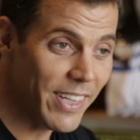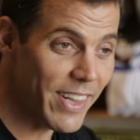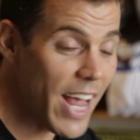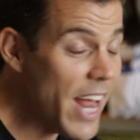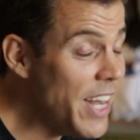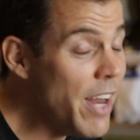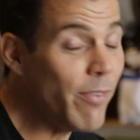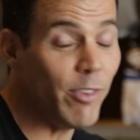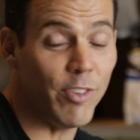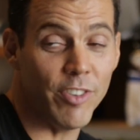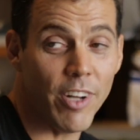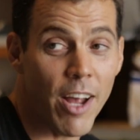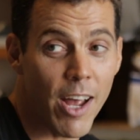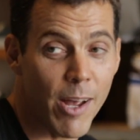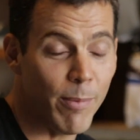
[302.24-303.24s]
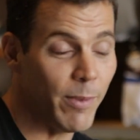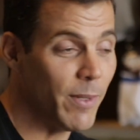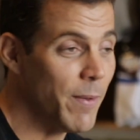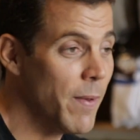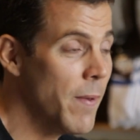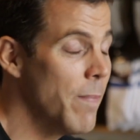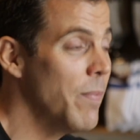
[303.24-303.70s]
That never
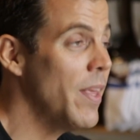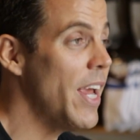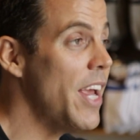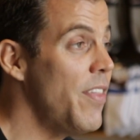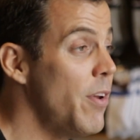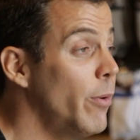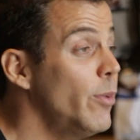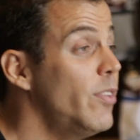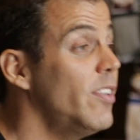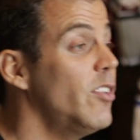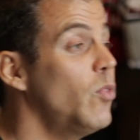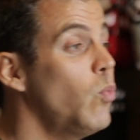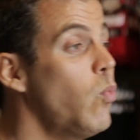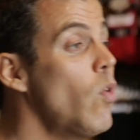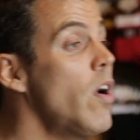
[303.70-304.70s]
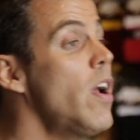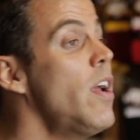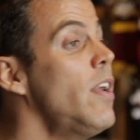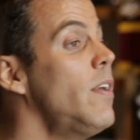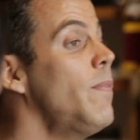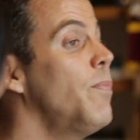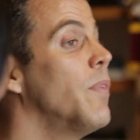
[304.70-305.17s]
stopped. And there was this
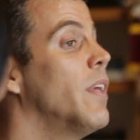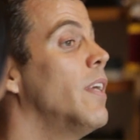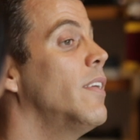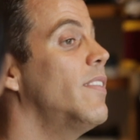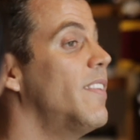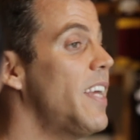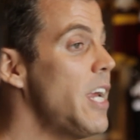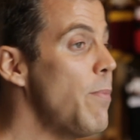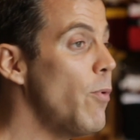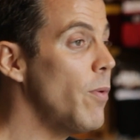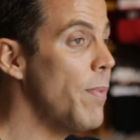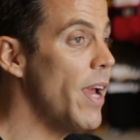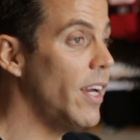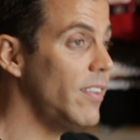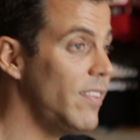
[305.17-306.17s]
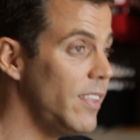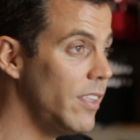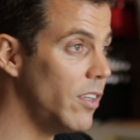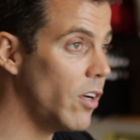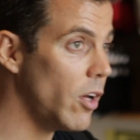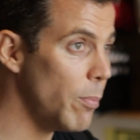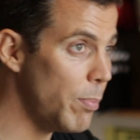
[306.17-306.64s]
one skateboard
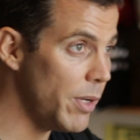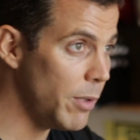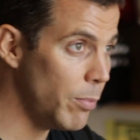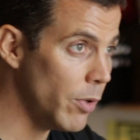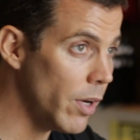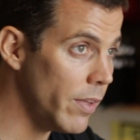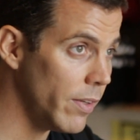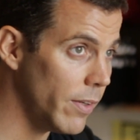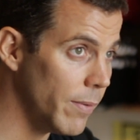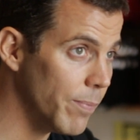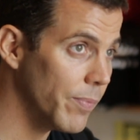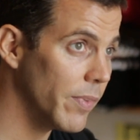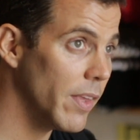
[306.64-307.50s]
magazine called Big Brother.